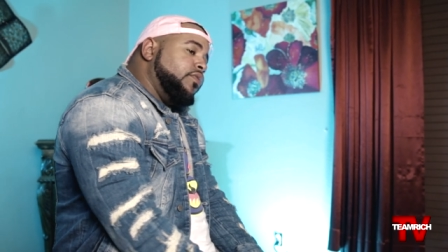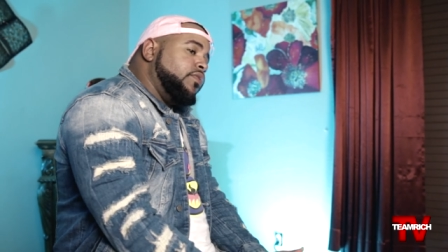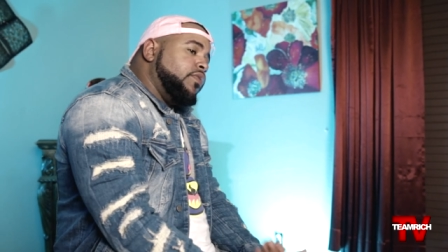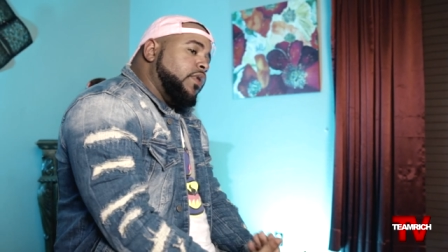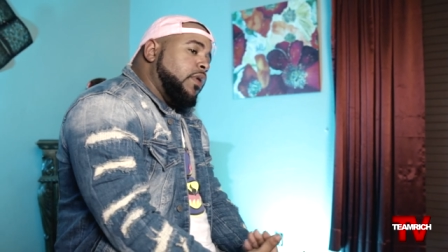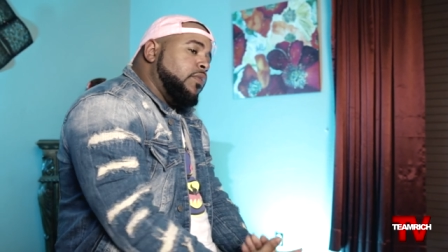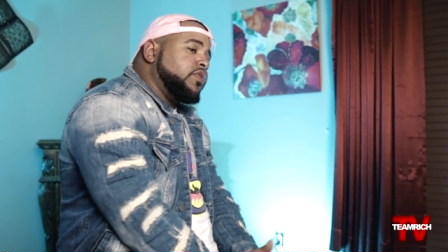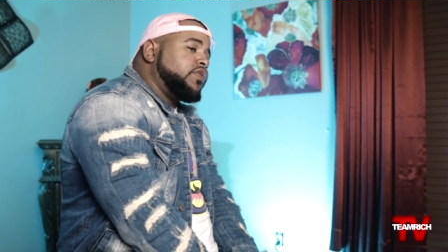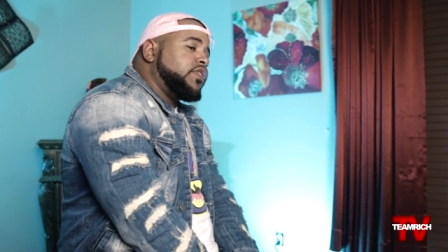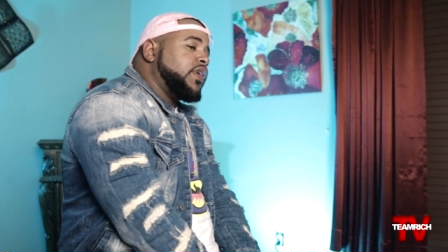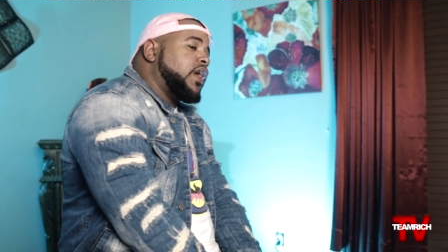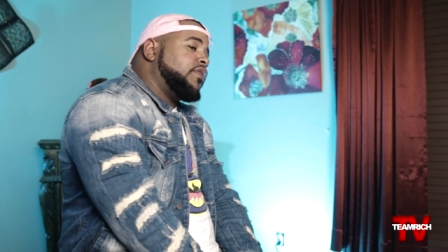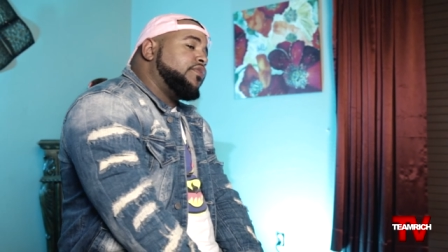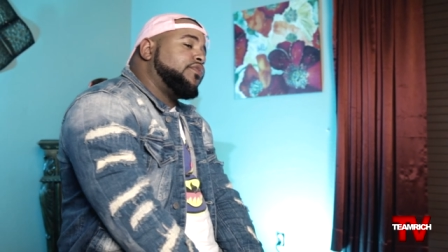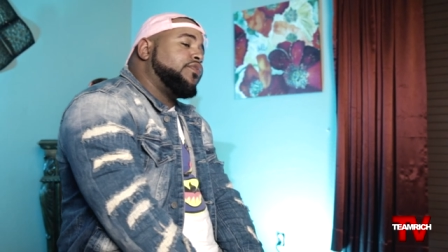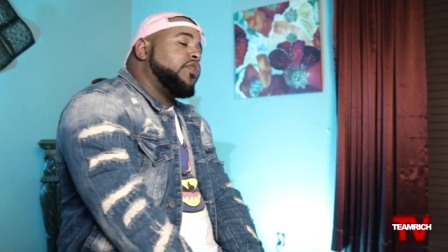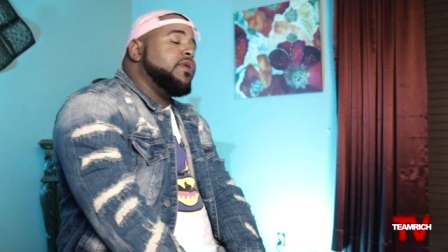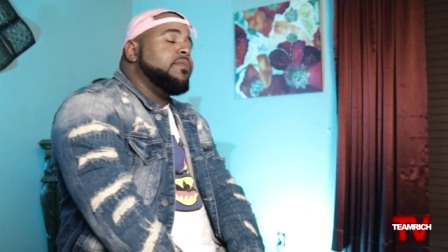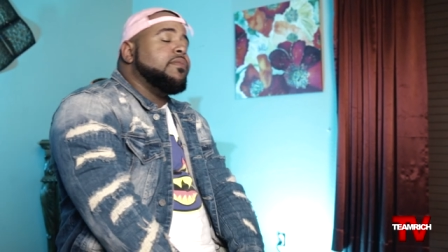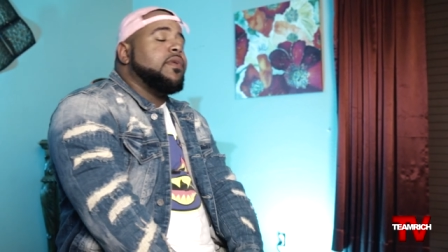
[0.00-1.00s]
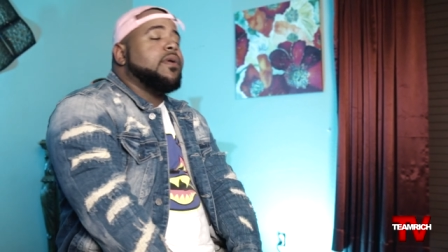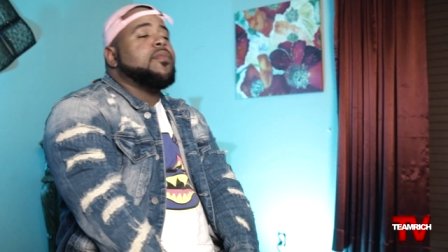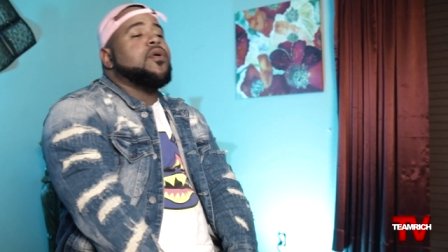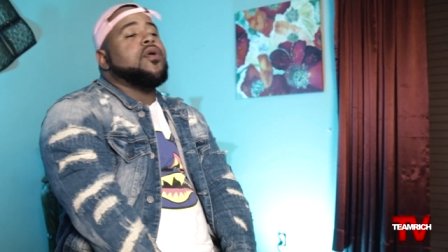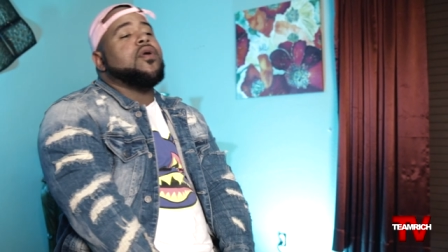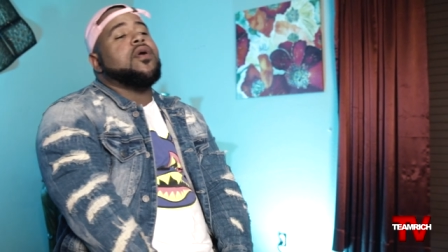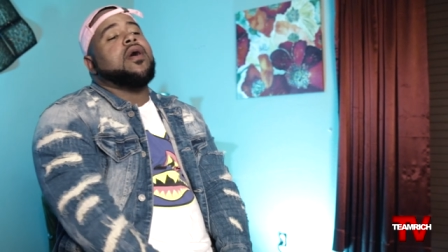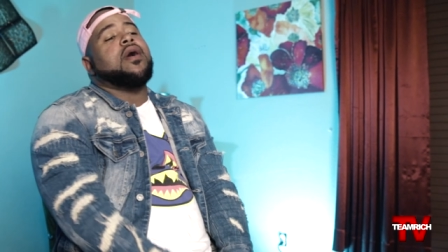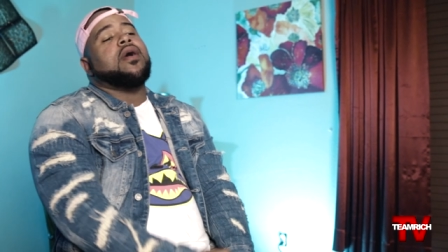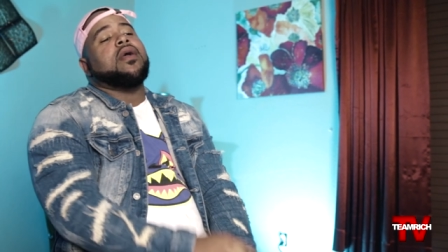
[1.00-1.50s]
I want y'all to free my
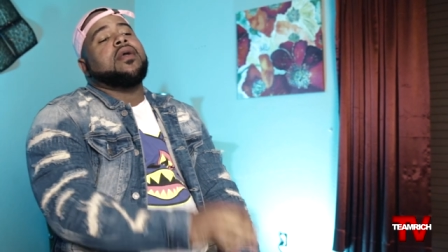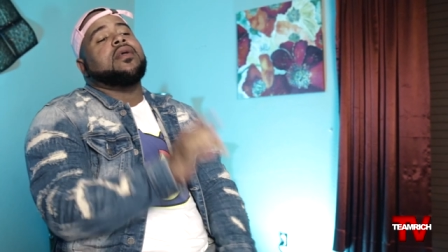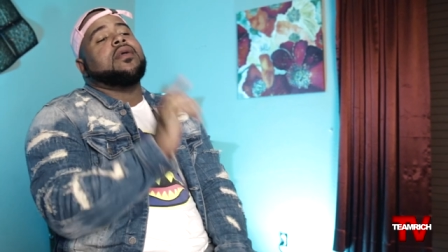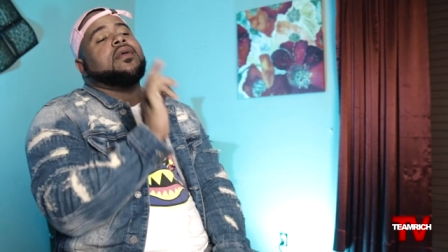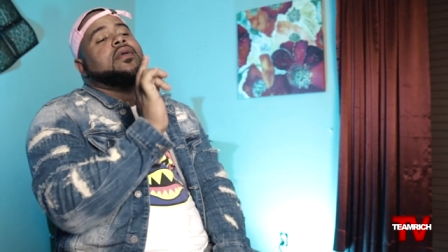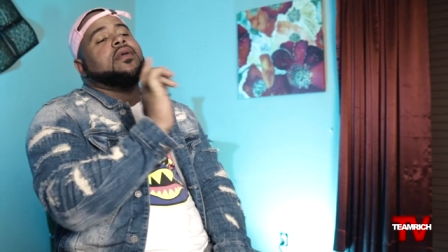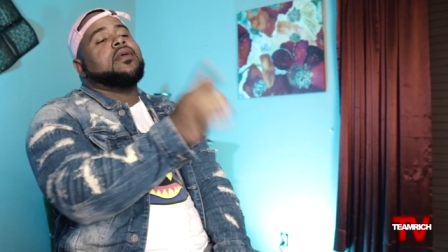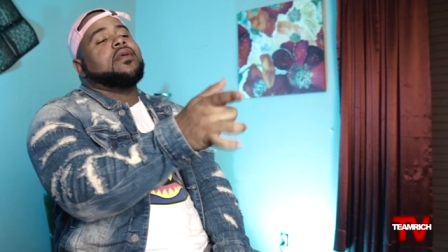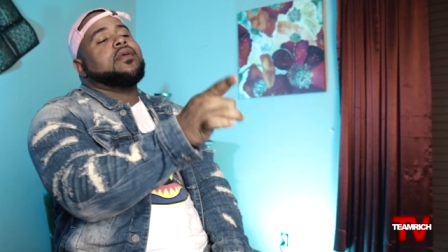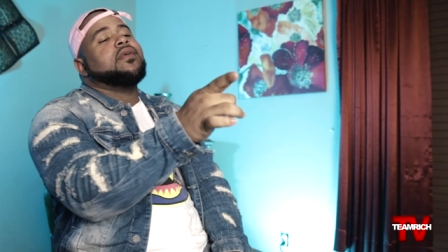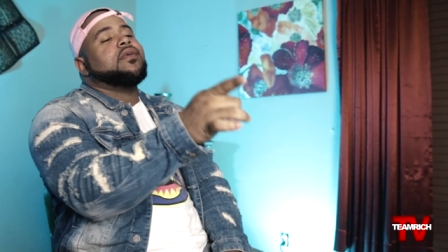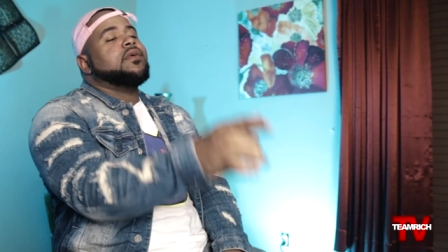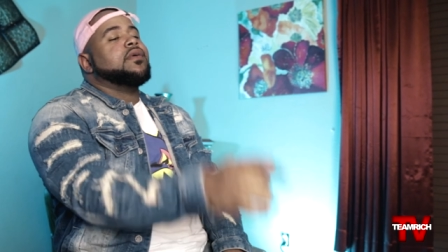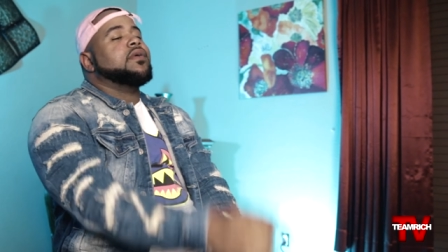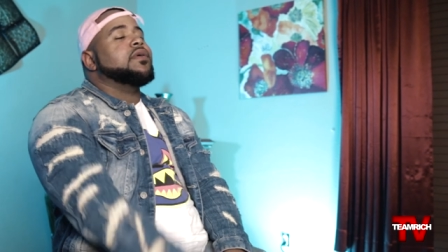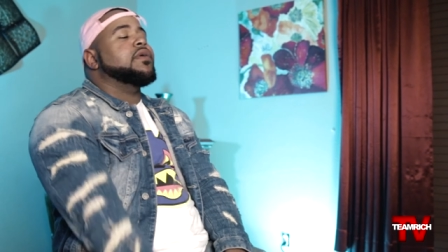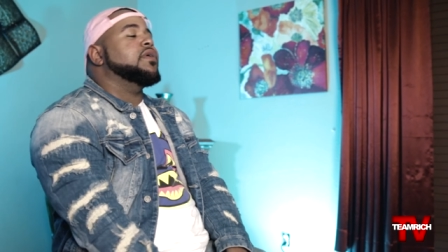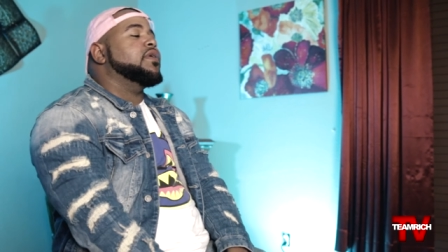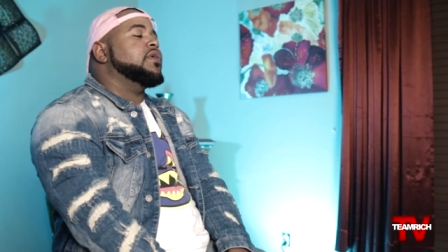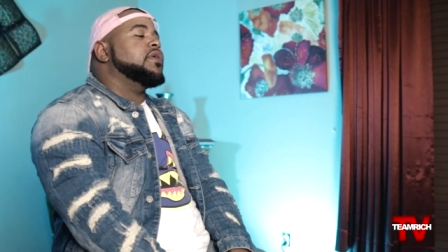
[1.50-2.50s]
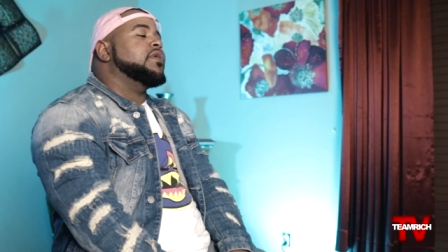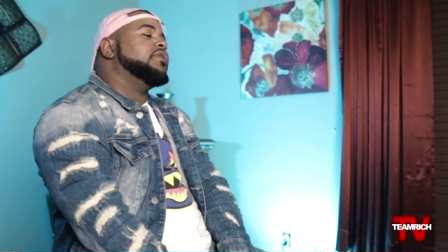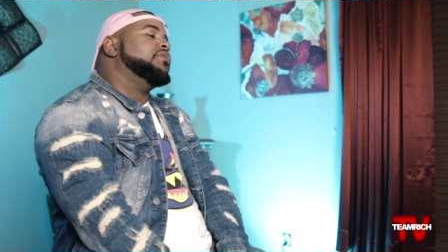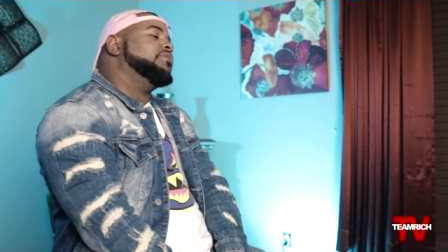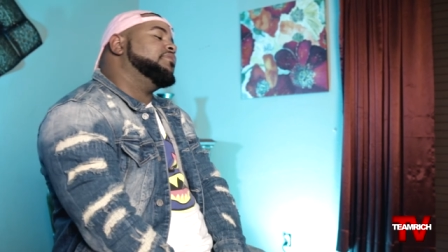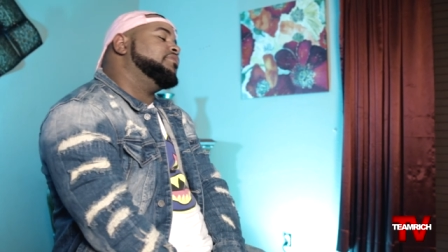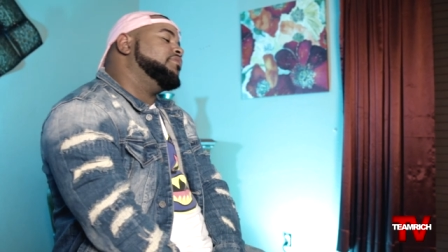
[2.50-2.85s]
boy, uh,